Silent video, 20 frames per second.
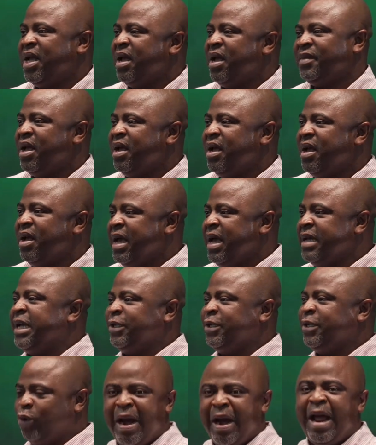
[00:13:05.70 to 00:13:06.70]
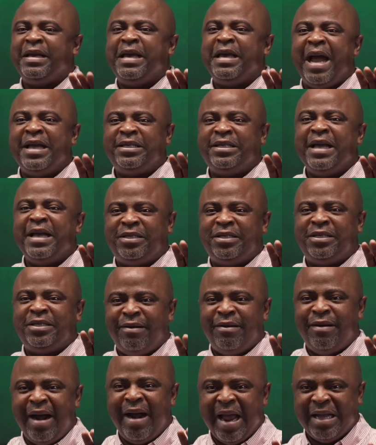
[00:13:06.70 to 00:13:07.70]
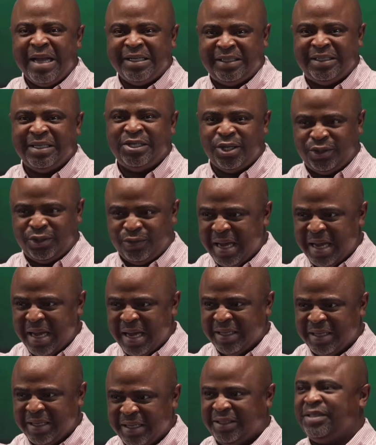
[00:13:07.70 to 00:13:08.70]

He says, so guys, rest, just rest.